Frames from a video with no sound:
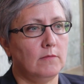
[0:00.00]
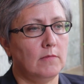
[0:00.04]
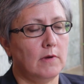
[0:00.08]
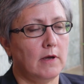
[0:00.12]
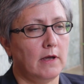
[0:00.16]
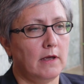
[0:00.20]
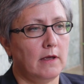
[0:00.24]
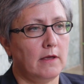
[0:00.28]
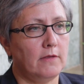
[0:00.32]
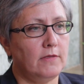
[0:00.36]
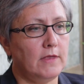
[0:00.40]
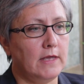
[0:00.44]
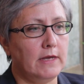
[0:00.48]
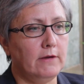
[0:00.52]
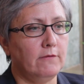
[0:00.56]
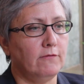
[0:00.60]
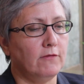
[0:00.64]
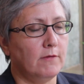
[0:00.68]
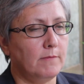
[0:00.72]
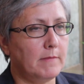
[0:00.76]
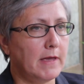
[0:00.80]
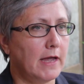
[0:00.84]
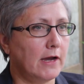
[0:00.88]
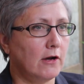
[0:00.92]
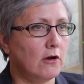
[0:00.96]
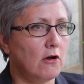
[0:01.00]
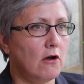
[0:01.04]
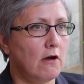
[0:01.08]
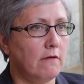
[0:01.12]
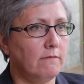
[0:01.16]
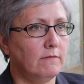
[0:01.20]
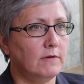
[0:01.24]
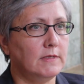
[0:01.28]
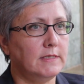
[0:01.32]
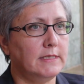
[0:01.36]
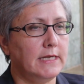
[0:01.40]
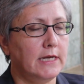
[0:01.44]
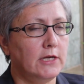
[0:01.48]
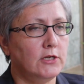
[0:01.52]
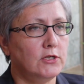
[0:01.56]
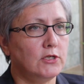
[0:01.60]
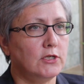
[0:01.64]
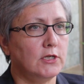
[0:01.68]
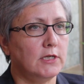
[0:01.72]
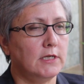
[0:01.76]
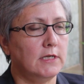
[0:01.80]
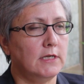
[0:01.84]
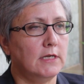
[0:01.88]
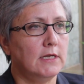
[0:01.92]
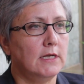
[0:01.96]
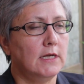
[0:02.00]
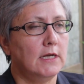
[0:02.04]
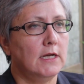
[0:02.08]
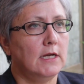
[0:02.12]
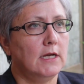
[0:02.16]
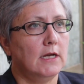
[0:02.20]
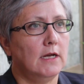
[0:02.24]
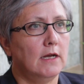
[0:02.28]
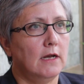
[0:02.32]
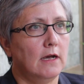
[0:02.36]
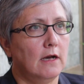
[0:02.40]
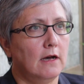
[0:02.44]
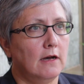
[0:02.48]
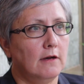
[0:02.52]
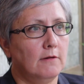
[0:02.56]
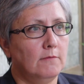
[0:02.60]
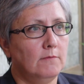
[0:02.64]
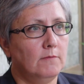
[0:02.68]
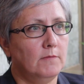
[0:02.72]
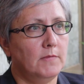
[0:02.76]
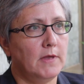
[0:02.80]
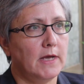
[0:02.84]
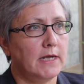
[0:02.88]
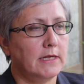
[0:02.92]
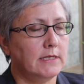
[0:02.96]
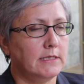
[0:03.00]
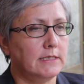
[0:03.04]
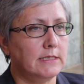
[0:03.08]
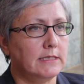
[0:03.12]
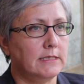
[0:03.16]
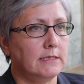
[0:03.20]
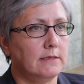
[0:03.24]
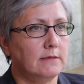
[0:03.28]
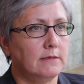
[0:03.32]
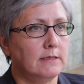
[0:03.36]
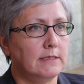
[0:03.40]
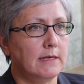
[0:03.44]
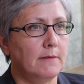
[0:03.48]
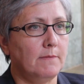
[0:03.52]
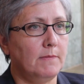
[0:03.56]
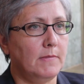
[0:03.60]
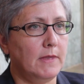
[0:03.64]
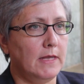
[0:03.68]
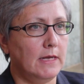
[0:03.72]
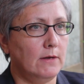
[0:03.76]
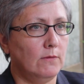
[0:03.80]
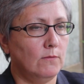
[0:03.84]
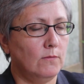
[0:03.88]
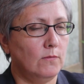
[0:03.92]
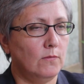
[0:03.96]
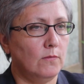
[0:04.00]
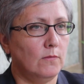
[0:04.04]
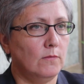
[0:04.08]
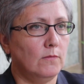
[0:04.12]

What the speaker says: I think from that conversation, that's something